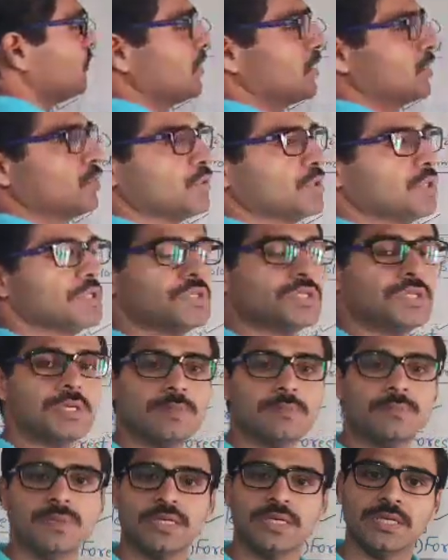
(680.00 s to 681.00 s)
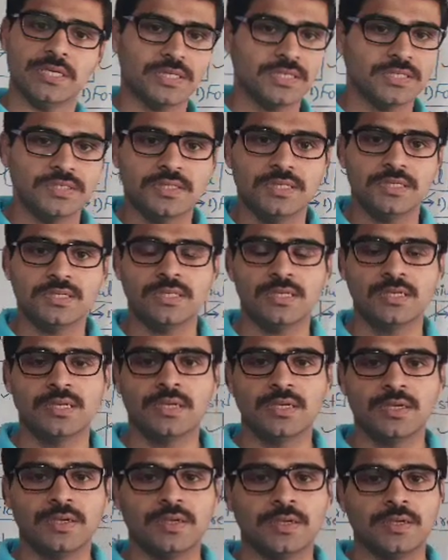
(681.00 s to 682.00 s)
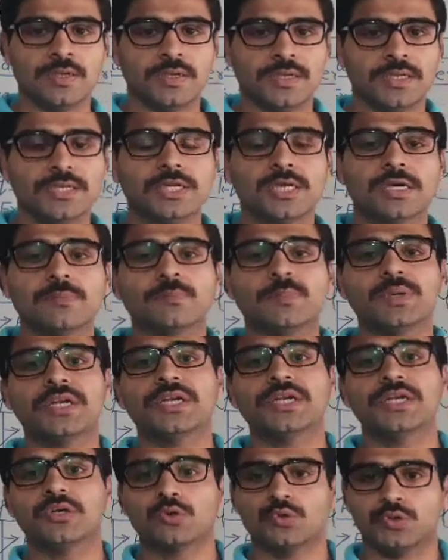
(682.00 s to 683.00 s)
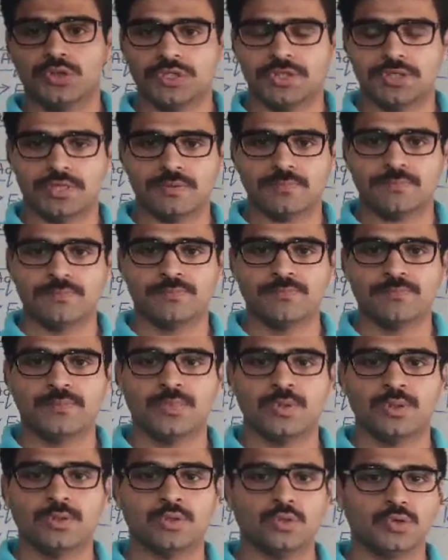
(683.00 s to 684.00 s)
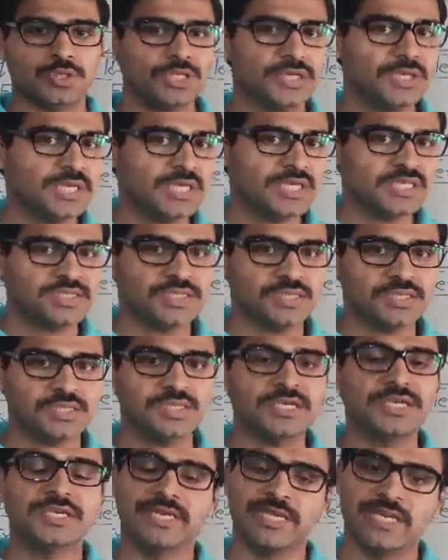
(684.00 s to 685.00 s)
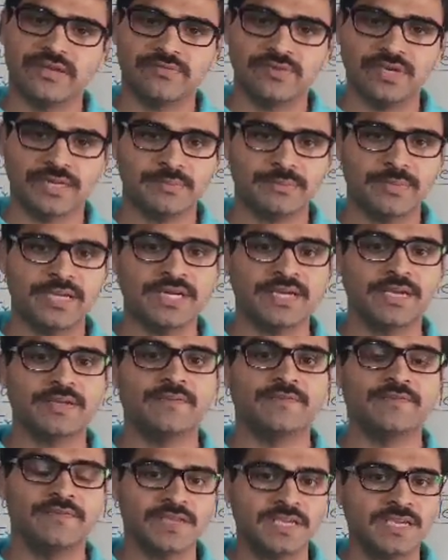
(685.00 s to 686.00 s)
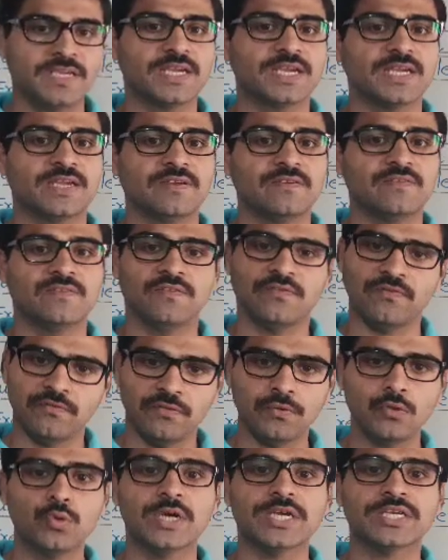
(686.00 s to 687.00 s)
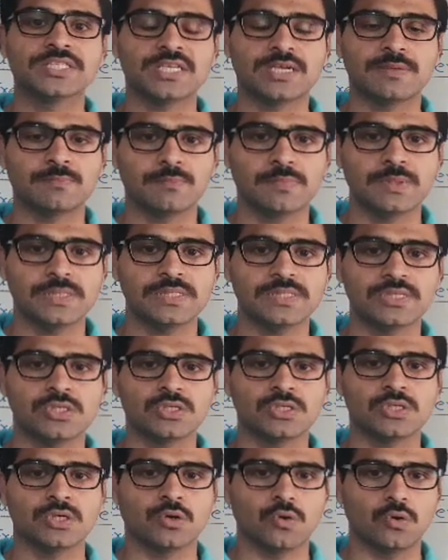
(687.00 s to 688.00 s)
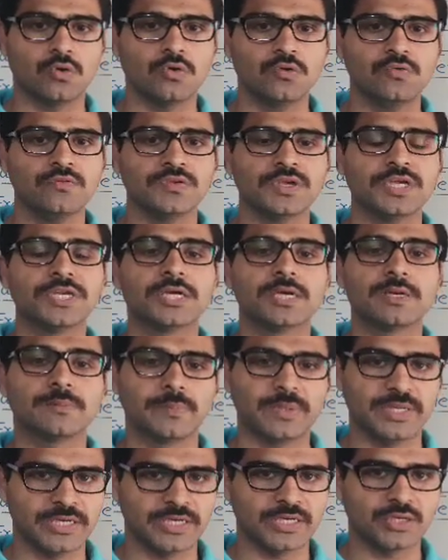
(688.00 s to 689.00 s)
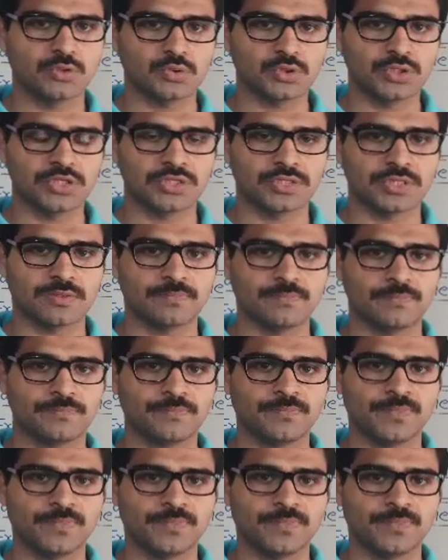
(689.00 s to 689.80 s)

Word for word: of ecosystem, here is the incomplete ecosystem. So in nature, in environment, we have few examples of incomplete ecosystem.